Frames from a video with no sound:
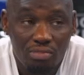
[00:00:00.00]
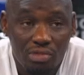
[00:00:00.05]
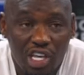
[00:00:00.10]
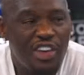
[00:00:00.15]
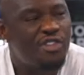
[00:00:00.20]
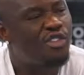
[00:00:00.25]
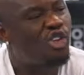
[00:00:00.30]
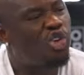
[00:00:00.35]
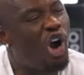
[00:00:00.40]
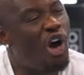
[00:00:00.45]

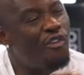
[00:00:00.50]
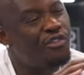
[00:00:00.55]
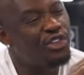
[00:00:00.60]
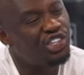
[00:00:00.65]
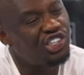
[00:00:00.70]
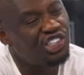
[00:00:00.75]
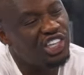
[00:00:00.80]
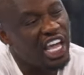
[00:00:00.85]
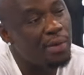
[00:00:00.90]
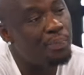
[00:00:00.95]
If Crawford
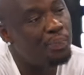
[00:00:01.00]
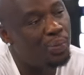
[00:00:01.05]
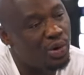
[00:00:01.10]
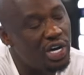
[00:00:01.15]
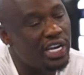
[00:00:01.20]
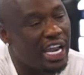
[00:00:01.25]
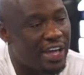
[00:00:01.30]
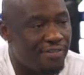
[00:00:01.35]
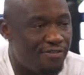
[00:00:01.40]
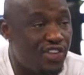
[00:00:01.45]
stay
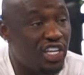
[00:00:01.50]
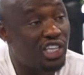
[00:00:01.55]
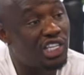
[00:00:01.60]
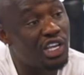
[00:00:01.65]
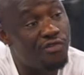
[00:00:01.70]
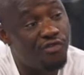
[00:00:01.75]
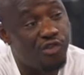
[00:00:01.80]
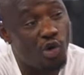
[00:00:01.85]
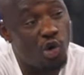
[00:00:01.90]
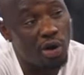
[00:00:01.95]
put at
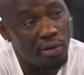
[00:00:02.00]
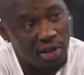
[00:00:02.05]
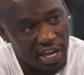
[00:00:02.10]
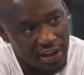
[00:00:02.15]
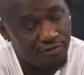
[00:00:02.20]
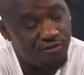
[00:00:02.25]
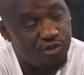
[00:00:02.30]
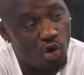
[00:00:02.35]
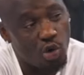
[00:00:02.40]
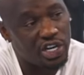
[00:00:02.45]
54
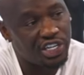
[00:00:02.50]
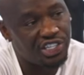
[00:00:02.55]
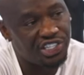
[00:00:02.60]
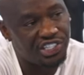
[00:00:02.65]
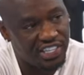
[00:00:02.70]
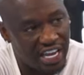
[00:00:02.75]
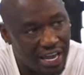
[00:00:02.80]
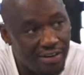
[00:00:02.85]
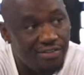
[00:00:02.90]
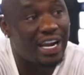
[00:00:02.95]
and
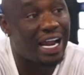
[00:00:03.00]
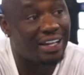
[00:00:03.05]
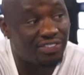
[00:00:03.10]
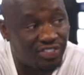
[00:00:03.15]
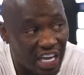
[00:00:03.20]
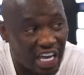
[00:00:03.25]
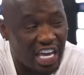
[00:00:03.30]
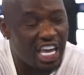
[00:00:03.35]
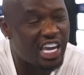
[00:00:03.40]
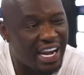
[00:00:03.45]
47, I
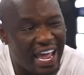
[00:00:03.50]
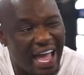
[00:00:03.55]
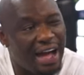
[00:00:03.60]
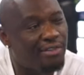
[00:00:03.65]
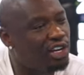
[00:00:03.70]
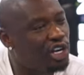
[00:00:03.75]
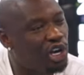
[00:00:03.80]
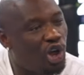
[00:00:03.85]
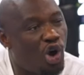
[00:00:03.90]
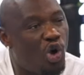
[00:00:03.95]
think he can have a
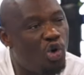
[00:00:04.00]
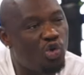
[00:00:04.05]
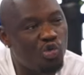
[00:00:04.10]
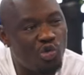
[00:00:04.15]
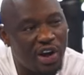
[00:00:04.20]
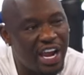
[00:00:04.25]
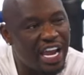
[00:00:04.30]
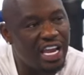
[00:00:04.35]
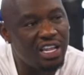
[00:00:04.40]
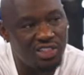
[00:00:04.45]
long
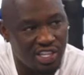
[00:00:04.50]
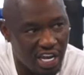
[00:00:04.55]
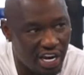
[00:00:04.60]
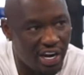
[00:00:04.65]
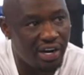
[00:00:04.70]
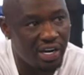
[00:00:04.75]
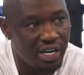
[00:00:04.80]
reign there.